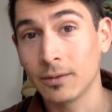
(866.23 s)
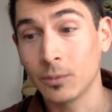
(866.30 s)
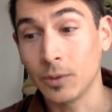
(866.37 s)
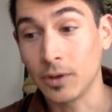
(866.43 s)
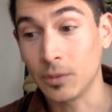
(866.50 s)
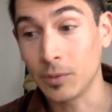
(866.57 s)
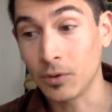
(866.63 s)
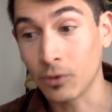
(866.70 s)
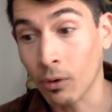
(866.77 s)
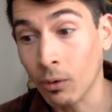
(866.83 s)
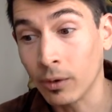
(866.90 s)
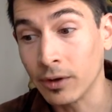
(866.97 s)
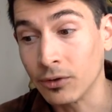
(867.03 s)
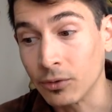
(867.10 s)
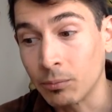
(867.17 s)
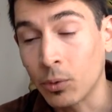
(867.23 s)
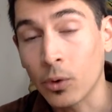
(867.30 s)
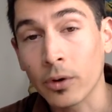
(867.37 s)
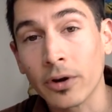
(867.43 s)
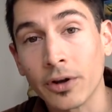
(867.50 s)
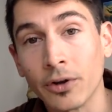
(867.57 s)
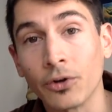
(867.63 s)
need to be grown and
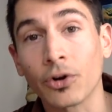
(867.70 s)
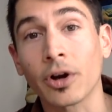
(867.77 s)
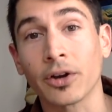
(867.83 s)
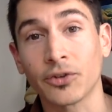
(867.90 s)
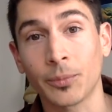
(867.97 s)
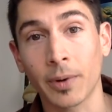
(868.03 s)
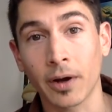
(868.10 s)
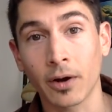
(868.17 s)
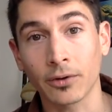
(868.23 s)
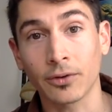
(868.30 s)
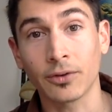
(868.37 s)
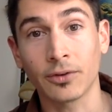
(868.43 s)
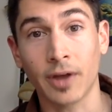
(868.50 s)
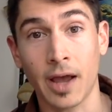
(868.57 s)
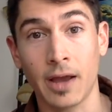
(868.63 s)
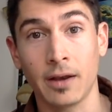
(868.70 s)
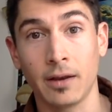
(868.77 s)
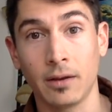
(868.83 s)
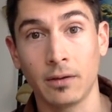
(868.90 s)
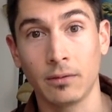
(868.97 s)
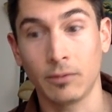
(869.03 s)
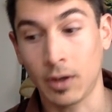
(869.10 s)
supported and nourished by our
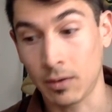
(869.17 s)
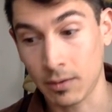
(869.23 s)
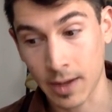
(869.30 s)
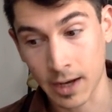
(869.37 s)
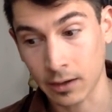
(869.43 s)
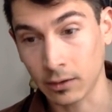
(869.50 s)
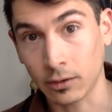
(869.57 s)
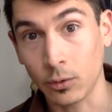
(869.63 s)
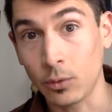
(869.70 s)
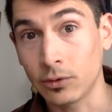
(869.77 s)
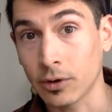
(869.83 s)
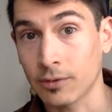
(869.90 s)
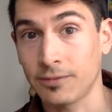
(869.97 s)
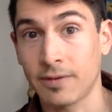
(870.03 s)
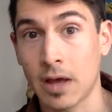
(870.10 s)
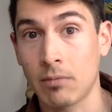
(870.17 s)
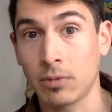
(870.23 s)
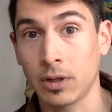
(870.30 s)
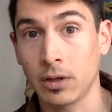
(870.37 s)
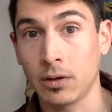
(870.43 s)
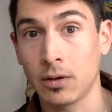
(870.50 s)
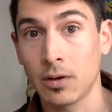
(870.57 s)
society, and that includes our
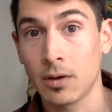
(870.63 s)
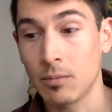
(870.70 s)
family.